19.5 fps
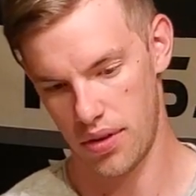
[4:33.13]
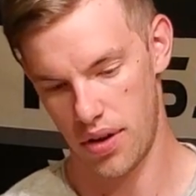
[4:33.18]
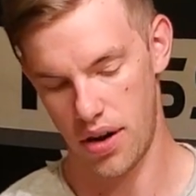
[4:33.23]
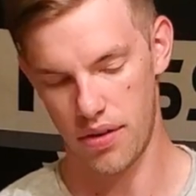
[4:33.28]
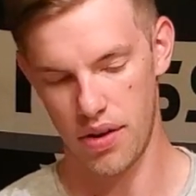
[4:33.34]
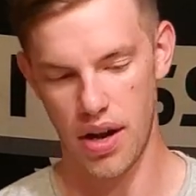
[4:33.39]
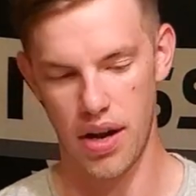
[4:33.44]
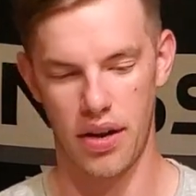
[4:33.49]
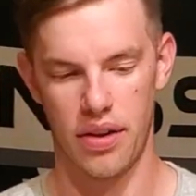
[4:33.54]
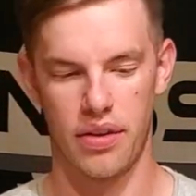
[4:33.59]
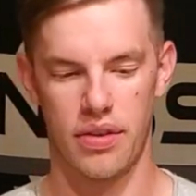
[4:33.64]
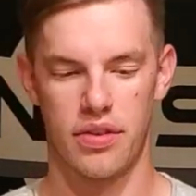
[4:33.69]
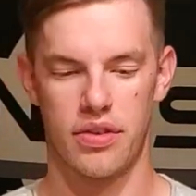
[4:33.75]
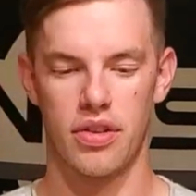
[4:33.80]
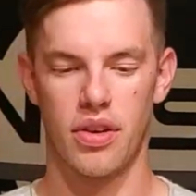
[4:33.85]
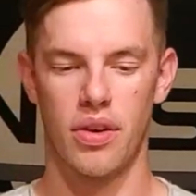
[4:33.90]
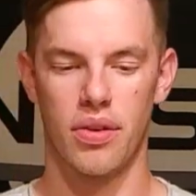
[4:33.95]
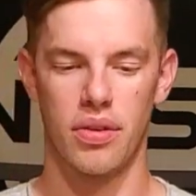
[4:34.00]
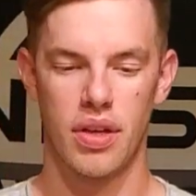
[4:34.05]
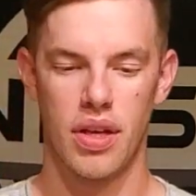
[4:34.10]
All right,
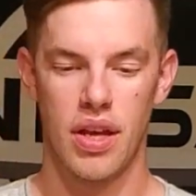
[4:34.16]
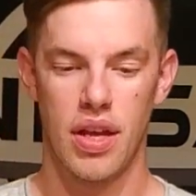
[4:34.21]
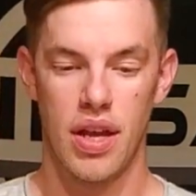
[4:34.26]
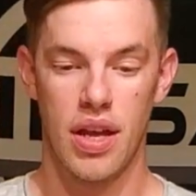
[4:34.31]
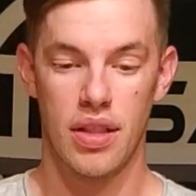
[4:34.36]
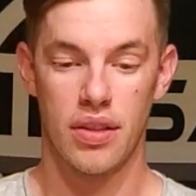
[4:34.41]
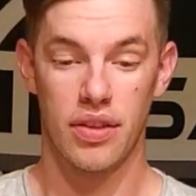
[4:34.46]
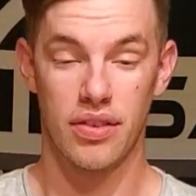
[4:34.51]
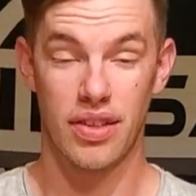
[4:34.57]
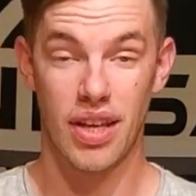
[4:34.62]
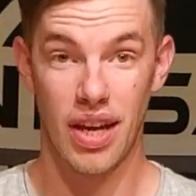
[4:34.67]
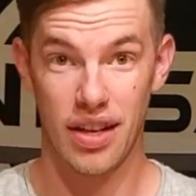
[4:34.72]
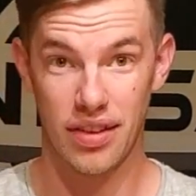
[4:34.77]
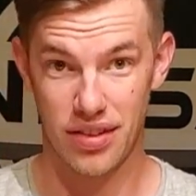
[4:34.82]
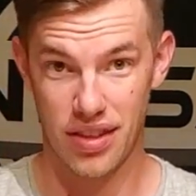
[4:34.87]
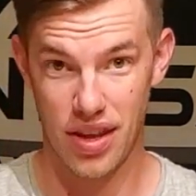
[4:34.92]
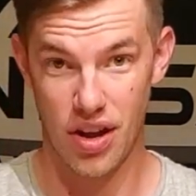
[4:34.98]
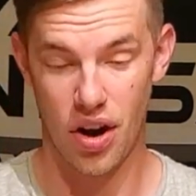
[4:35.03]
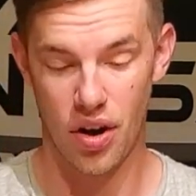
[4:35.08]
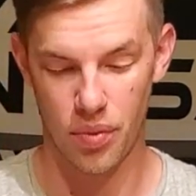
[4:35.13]
so let's get
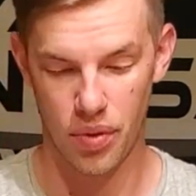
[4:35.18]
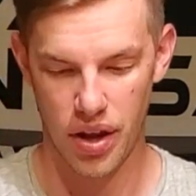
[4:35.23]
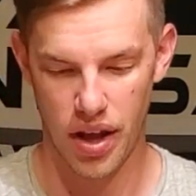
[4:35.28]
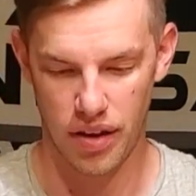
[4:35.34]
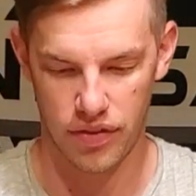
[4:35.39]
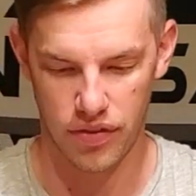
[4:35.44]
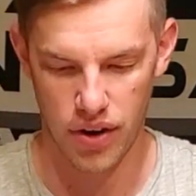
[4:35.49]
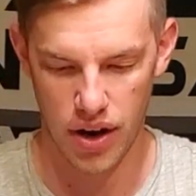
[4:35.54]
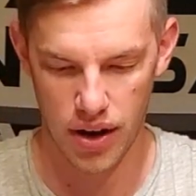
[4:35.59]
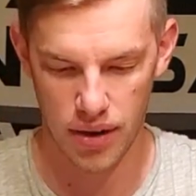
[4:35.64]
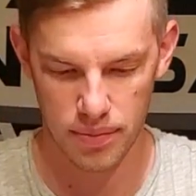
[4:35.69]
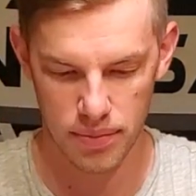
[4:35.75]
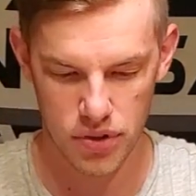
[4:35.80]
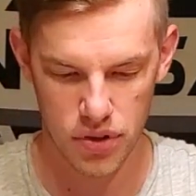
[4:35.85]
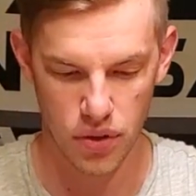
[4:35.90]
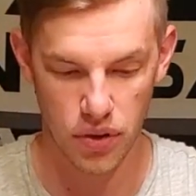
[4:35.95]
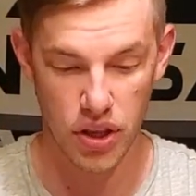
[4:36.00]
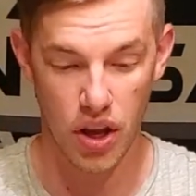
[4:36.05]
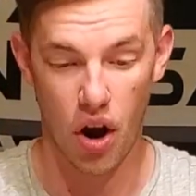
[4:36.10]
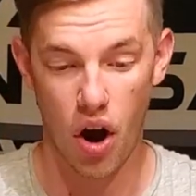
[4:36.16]
into the R1F, right?
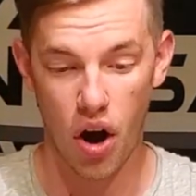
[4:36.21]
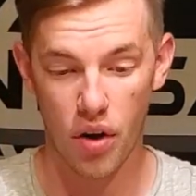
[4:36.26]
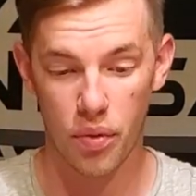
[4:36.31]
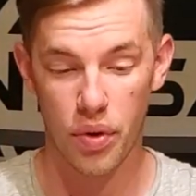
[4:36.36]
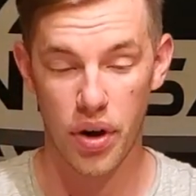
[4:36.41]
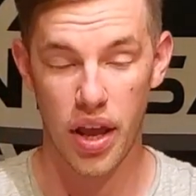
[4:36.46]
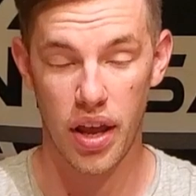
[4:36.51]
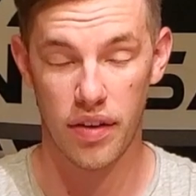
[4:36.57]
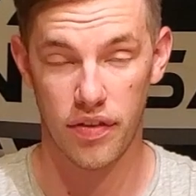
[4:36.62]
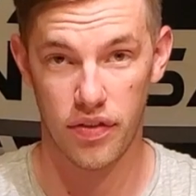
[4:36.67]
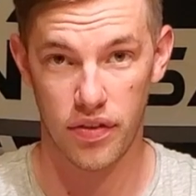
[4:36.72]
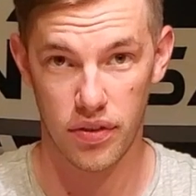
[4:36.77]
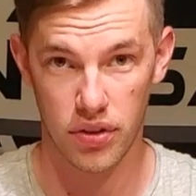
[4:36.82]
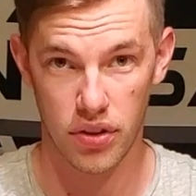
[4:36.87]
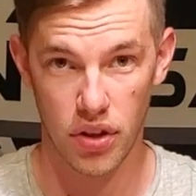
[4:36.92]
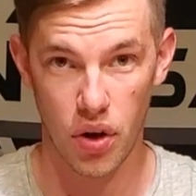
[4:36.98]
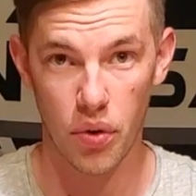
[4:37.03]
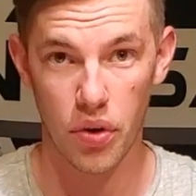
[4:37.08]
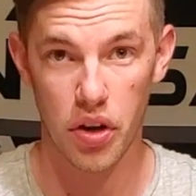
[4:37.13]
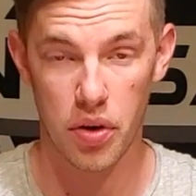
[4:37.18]
So the R1F
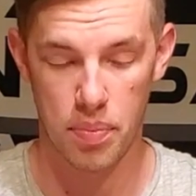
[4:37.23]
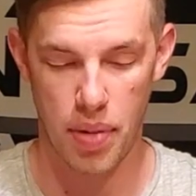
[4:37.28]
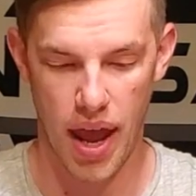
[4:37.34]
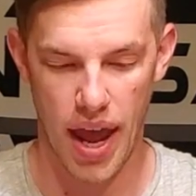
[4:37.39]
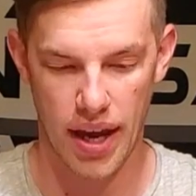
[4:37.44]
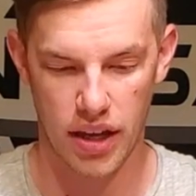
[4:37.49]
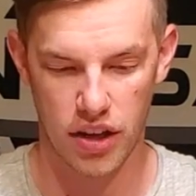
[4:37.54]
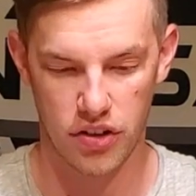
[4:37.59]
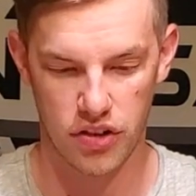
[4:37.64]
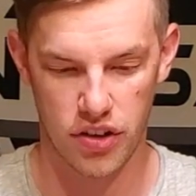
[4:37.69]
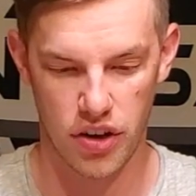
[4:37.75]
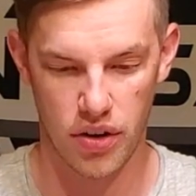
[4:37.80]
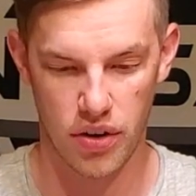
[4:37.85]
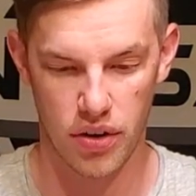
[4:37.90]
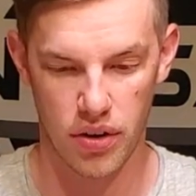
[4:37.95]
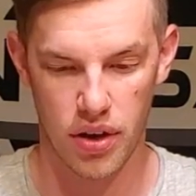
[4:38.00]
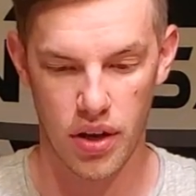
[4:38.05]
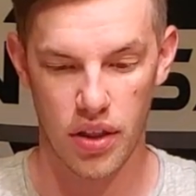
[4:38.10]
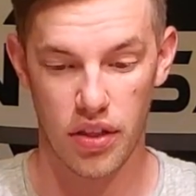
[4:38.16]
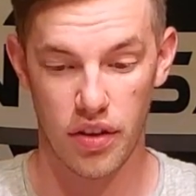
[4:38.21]
Loaded Package
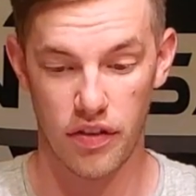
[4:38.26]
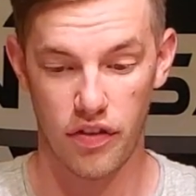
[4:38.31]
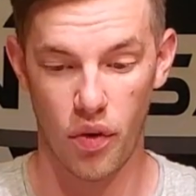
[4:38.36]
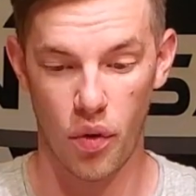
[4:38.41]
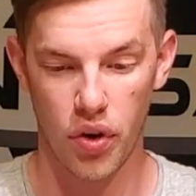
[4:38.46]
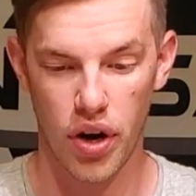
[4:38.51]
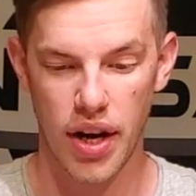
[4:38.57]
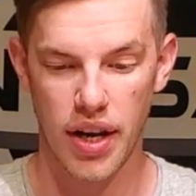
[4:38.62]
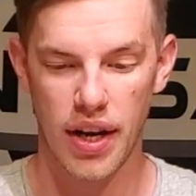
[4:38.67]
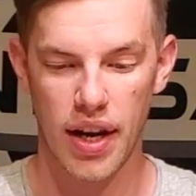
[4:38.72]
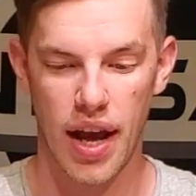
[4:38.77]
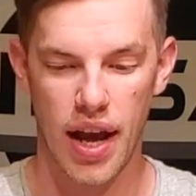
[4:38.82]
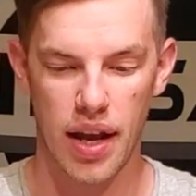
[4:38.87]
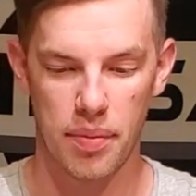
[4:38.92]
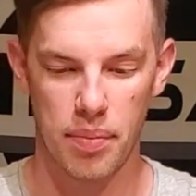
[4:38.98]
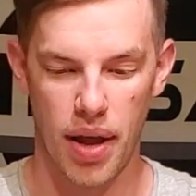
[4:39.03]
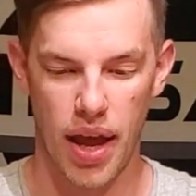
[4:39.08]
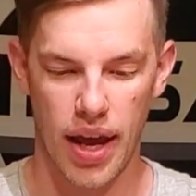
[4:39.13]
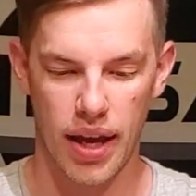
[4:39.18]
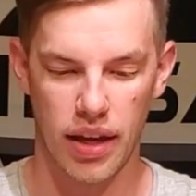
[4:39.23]
here, the
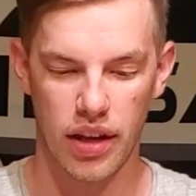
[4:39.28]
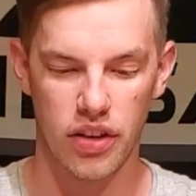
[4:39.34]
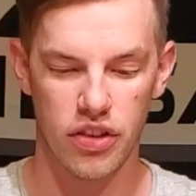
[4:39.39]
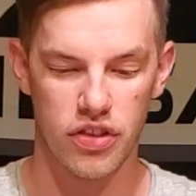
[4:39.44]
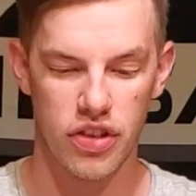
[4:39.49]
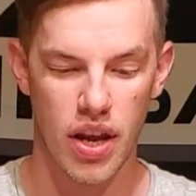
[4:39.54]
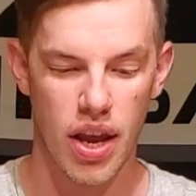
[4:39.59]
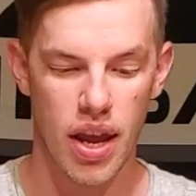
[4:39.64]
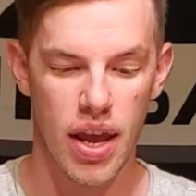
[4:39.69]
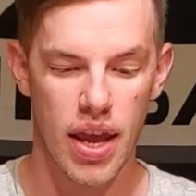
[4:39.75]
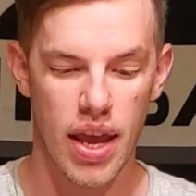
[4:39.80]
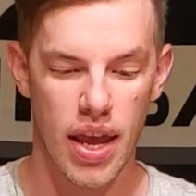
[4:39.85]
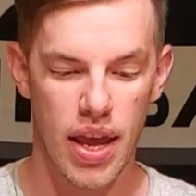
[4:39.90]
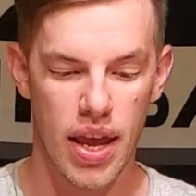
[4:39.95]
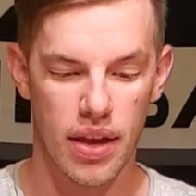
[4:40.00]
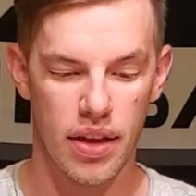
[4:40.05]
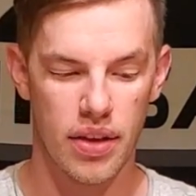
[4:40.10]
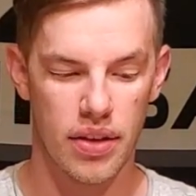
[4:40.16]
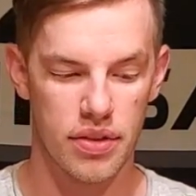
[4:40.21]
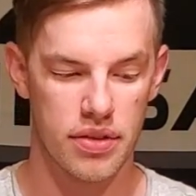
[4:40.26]
$4.99 package,
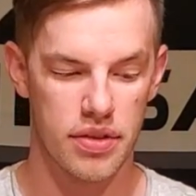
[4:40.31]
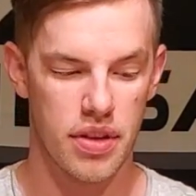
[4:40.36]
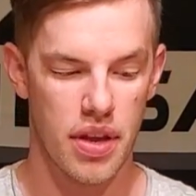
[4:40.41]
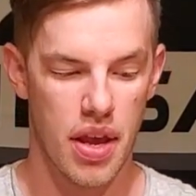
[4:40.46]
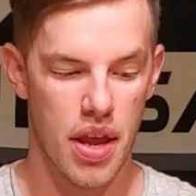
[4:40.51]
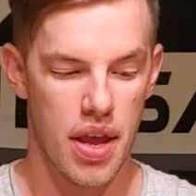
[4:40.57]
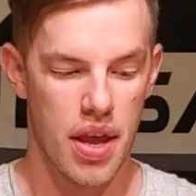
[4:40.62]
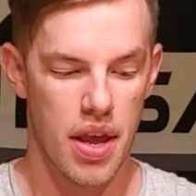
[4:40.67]
is